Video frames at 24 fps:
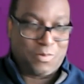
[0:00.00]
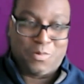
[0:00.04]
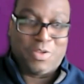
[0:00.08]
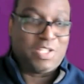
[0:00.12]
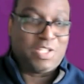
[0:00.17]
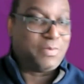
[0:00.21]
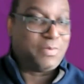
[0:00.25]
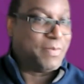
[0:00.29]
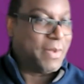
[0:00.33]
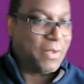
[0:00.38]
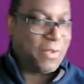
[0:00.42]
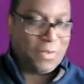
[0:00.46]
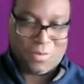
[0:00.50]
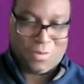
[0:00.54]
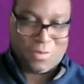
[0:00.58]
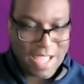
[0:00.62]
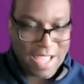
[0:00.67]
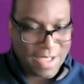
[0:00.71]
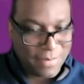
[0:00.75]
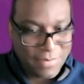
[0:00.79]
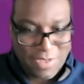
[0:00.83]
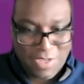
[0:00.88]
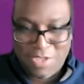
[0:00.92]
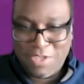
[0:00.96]
Quiz
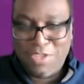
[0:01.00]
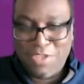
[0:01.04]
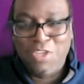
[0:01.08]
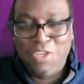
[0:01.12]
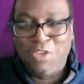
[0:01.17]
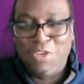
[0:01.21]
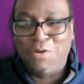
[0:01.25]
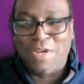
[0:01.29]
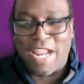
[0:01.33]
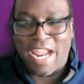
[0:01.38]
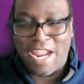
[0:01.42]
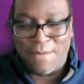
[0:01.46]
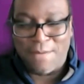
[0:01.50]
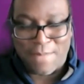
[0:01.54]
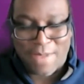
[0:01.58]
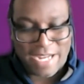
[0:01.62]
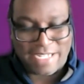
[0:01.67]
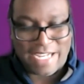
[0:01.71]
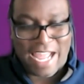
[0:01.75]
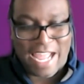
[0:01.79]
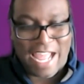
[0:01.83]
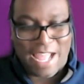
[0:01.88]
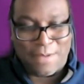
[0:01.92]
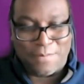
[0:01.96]
Bowl, you name
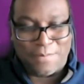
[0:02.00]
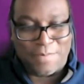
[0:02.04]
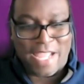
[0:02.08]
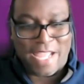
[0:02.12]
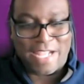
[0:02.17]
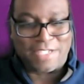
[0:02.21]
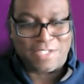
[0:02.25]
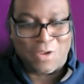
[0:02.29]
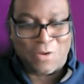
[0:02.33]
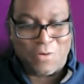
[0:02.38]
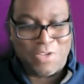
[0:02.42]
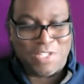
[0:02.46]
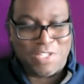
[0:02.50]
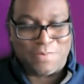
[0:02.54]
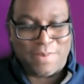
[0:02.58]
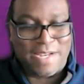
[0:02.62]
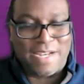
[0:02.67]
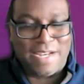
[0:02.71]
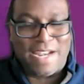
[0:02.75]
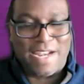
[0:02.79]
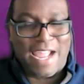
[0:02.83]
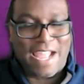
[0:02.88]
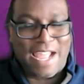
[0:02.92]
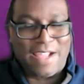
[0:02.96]
it. That's always
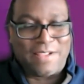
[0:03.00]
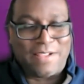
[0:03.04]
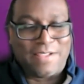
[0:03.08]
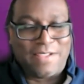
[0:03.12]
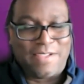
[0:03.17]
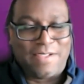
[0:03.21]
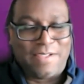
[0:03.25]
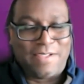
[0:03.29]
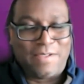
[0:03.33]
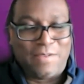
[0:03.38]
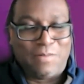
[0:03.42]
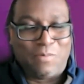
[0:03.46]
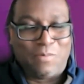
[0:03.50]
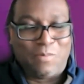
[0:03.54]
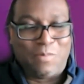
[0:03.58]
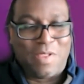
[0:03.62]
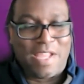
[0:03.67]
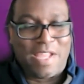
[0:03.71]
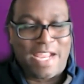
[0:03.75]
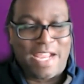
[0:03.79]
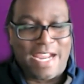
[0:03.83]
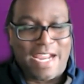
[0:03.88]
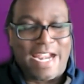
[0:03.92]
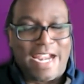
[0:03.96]
been
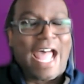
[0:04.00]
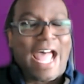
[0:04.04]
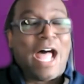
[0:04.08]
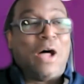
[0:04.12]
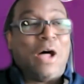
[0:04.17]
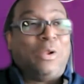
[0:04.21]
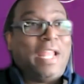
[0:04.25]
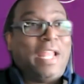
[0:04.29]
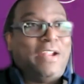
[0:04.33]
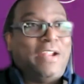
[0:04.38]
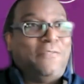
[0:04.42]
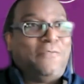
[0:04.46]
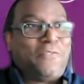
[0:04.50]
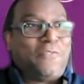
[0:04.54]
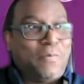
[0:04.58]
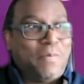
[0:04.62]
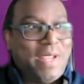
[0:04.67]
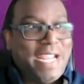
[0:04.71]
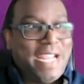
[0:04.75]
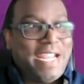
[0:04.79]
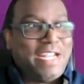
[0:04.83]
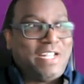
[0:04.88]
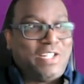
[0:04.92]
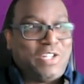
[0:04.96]
an outlet for
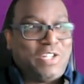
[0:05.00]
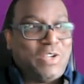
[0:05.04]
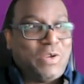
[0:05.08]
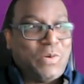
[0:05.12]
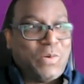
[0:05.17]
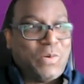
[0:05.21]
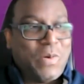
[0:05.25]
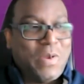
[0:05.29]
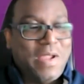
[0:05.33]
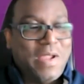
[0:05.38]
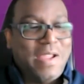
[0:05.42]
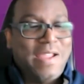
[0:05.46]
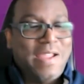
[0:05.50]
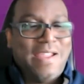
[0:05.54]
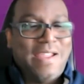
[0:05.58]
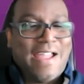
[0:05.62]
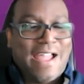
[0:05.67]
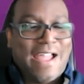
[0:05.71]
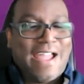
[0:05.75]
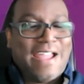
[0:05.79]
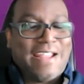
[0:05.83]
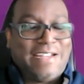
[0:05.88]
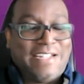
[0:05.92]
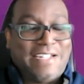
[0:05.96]
me to
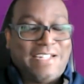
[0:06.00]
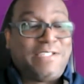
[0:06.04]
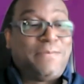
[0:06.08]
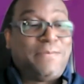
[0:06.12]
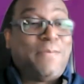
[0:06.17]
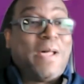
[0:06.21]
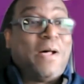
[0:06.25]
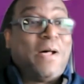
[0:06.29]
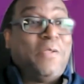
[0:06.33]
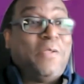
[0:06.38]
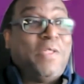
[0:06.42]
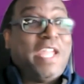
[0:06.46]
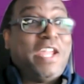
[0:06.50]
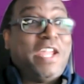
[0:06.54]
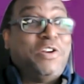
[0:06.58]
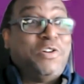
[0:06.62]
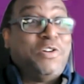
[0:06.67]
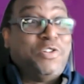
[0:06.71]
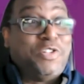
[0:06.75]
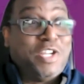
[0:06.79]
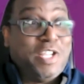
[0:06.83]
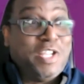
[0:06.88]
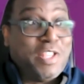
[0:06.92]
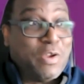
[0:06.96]
dispel the
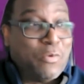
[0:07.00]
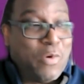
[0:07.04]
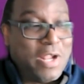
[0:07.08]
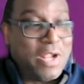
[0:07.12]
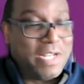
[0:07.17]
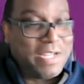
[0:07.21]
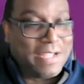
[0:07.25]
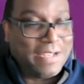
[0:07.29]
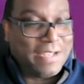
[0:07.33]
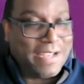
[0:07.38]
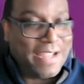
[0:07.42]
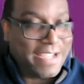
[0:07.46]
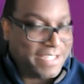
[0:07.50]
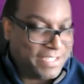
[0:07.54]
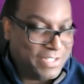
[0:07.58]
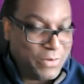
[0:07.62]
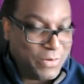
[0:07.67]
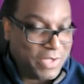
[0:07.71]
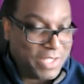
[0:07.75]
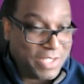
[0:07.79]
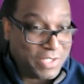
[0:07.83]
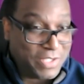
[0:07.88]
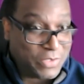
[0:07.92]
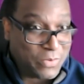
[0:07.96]
energy that one collects
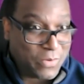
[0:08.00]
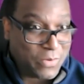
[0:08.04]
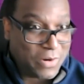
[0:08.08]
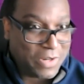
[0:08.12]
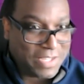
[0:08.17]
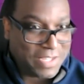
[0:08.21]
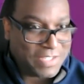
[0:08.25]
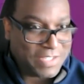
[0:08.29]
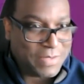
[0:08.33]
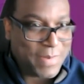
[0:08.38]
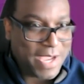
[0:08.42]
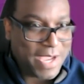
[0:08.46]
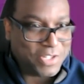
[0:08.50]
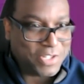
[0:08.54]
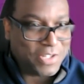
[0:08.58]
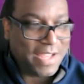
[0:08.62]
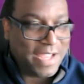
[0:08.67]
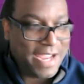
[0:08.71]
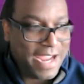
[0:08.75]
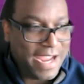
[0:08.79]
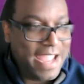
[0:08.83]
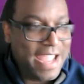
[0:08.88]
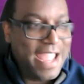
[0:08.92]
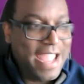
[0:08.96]
doing this work,
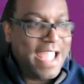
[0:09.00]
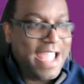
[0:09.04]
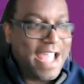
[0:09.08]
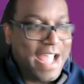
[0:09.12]
especially.